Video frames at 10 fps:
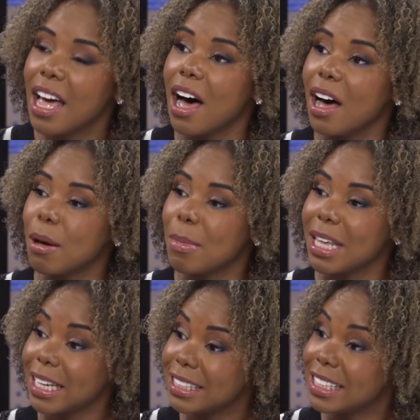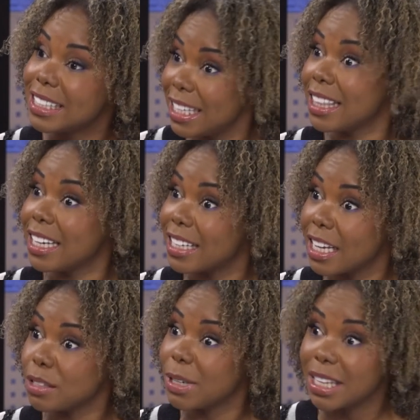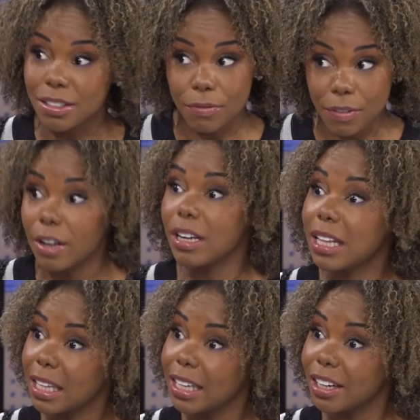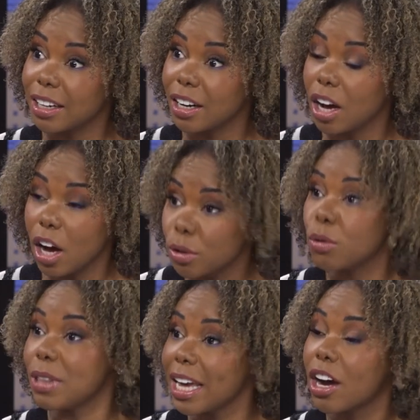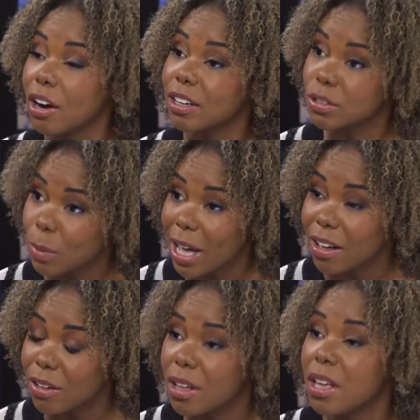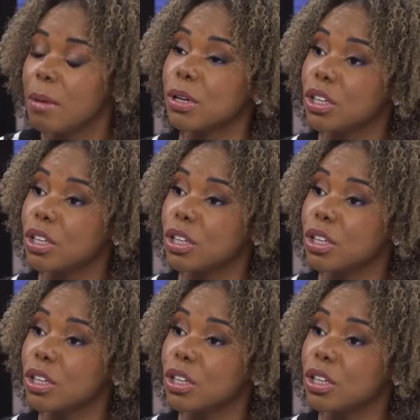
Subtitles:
And I can see that Desmond is very clear on who they are as well. But